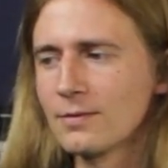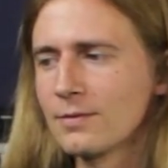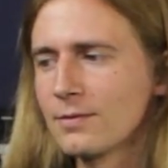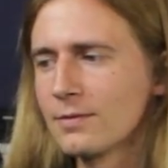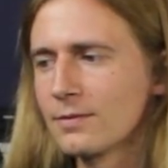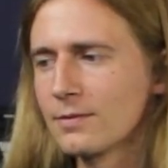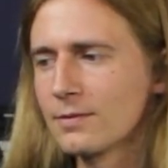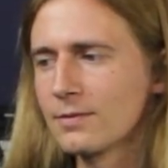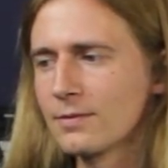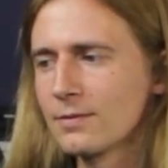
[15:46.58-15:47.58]

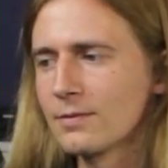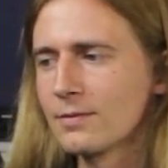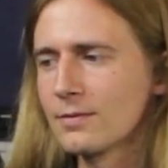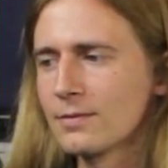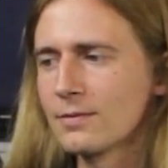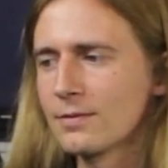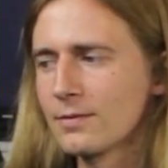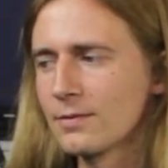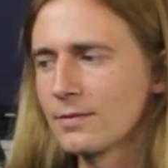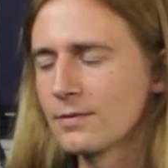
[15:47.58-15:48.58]

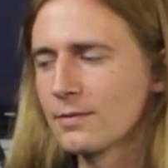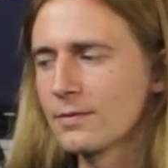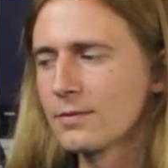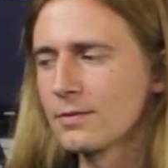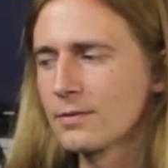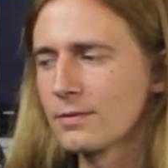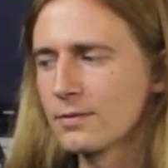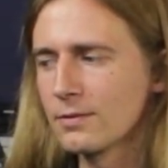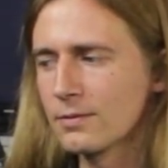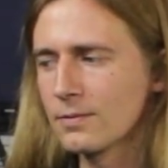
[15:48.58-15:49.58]

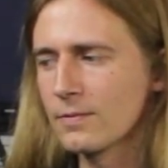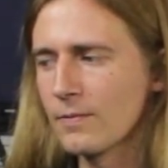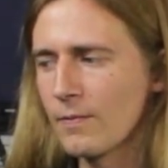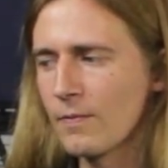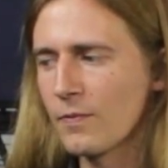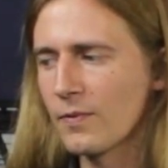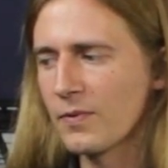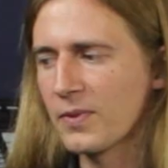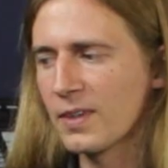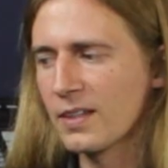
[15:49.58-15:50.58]

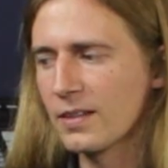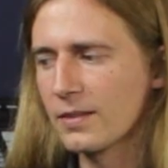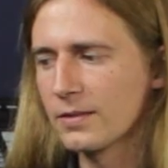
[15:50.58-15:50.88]
This person isn't speaking.